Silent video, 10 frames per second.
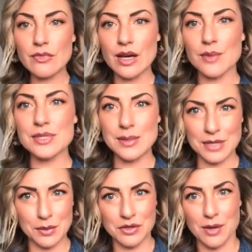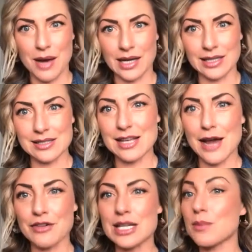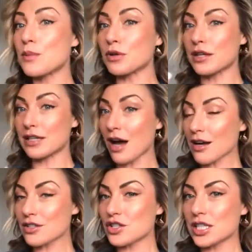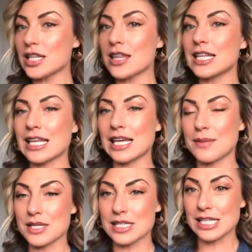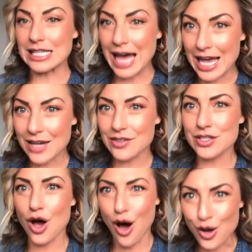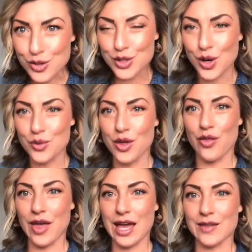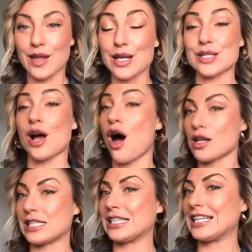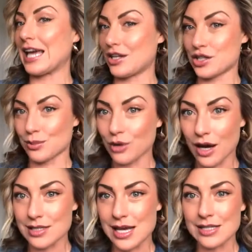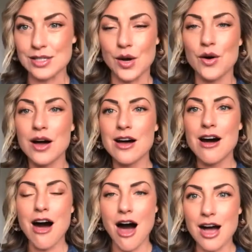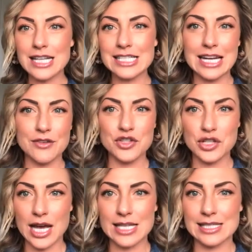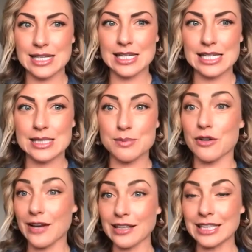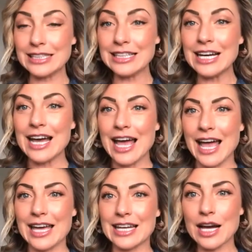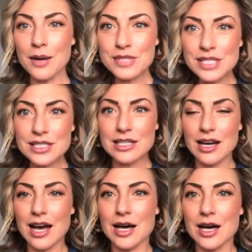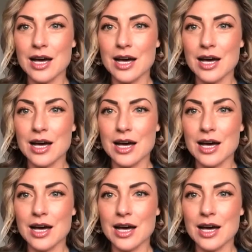Same thing with our bodies. Every time we breathe in oxygen, the thing that keeps us alive is also the thing that is causing the aging process. So oxidative stress is prevalent And it comes in, I